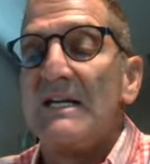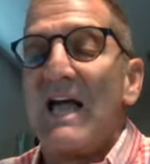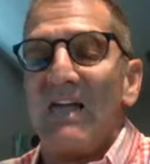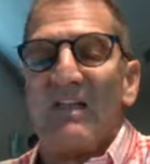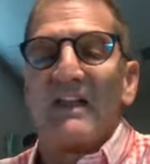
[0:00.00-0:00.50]

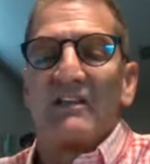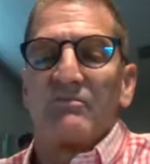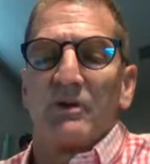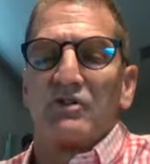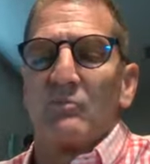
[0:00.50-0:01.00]
and then
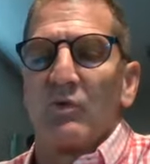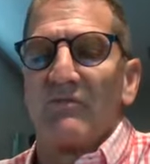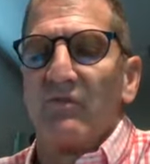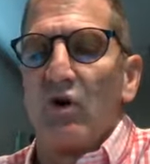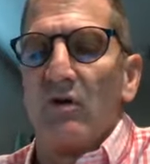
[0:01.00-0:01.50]
gets much more
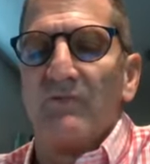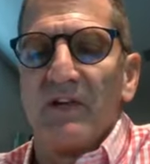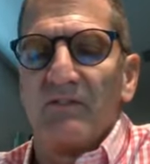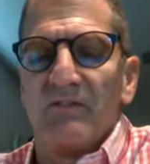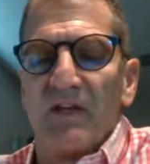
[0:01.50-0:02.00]
involved
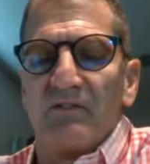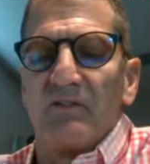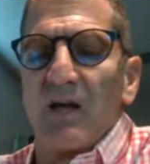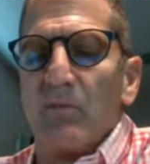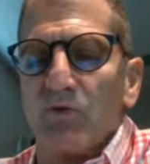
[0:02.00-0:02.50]
as
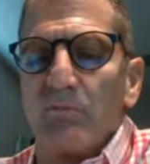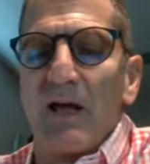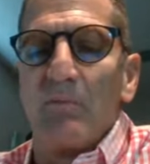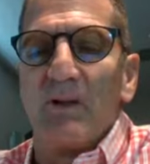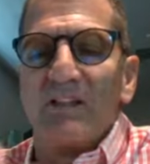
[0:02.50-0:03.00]
time goes
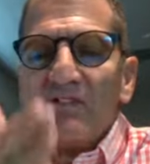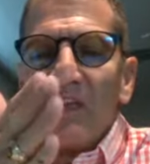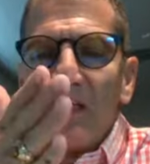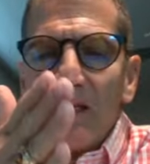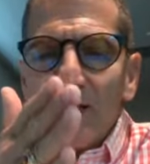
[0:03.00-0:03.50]
by. But it's
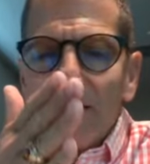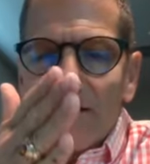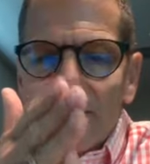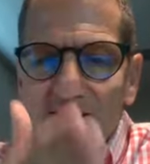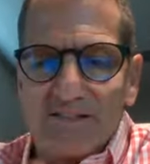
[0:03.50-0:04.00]
a
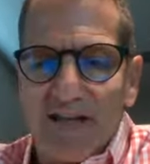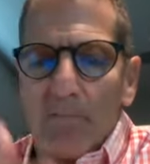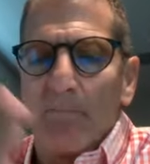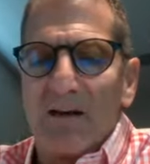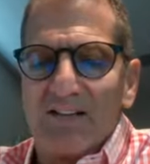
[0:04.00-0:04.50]

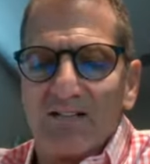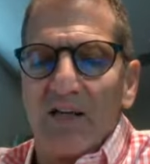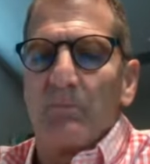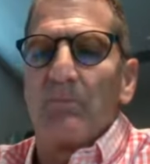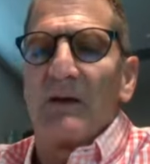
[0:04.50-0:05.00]

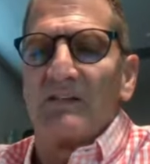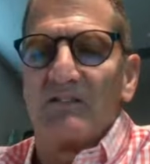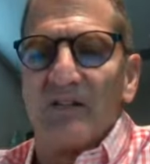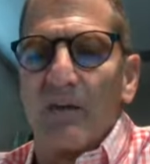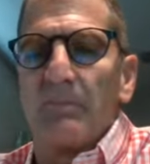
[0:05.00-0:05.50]

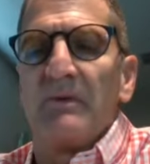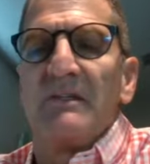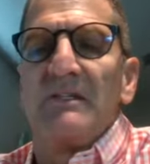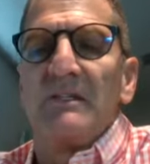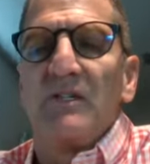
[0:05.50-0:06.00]
step-by-step
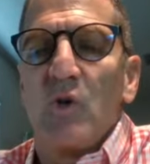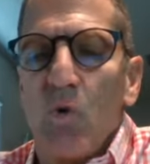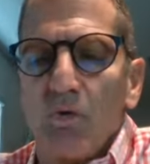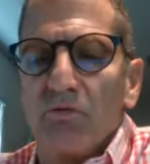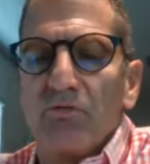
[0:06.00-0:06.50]

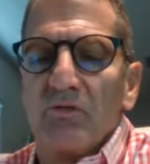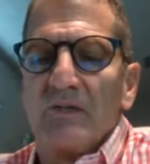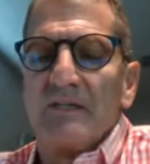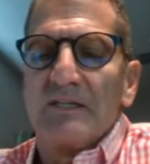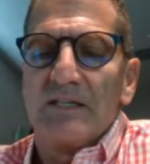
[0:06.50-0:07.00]
course
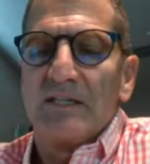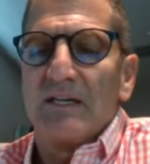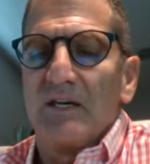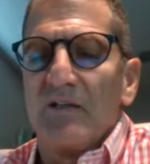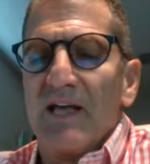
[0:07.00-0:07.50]

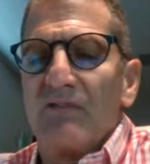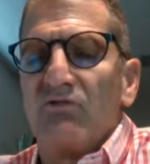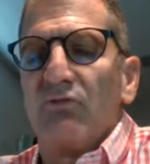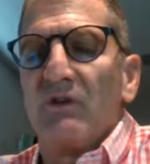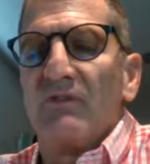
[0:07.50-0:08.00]
that
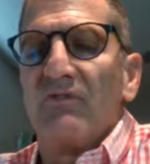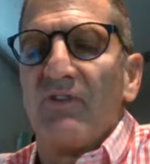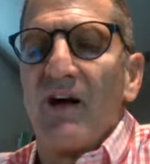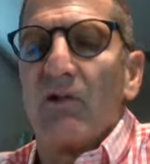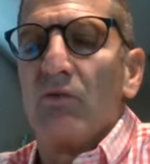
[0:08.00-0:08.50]
students
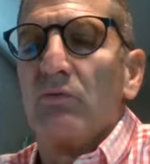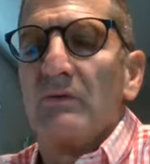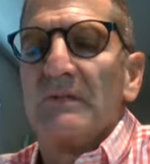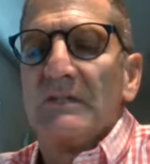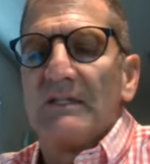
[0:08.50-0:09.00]
follow
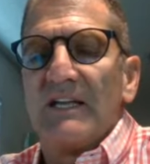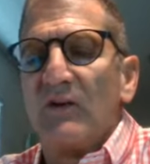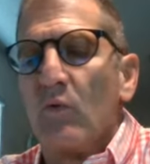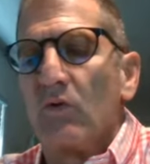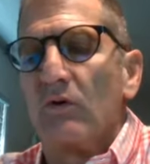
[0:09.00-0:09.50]
in
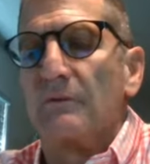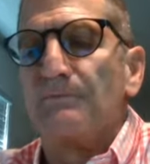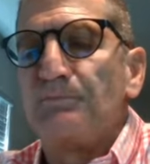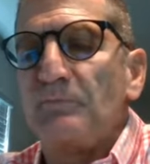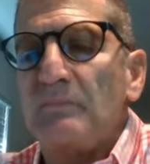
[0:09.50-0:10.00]
order.
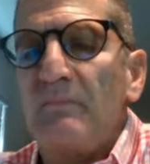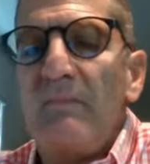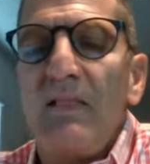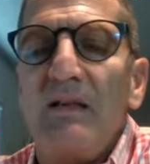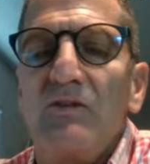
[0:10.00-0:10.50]

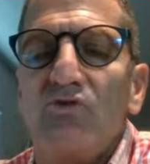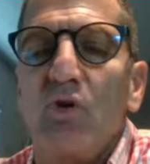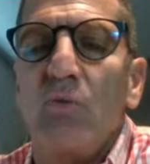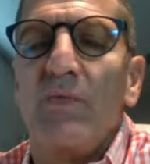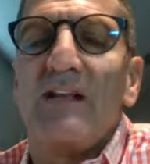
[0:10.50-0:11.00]

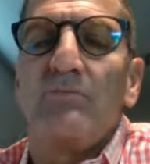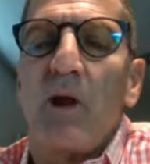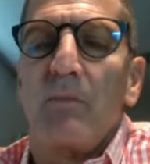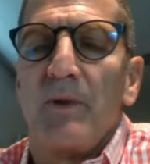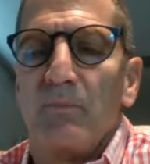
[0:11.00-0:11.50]
So that's
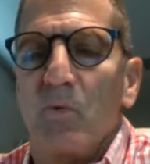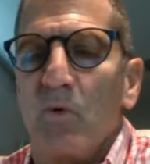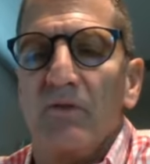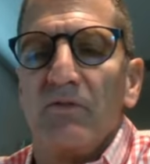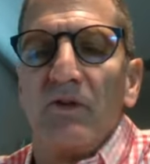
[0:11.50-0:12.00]
problem number
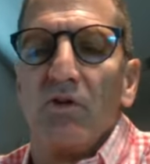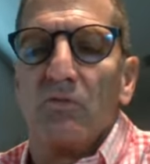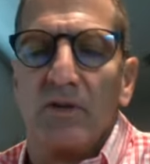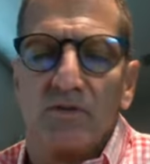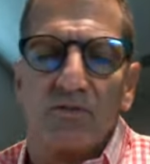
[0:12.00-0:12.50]
1.
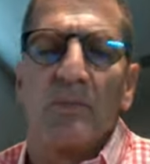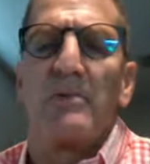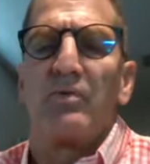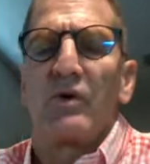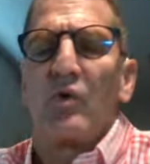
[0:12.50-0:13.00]
Let me
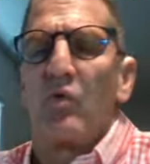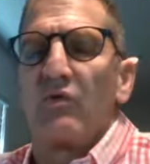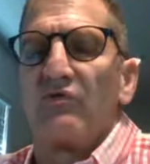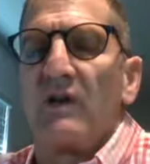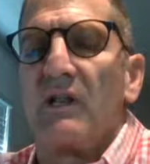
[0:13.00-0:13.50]
put a
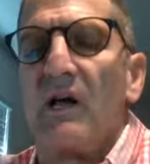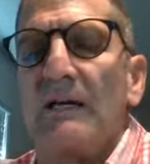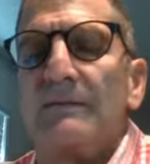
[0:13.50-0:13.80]
course online.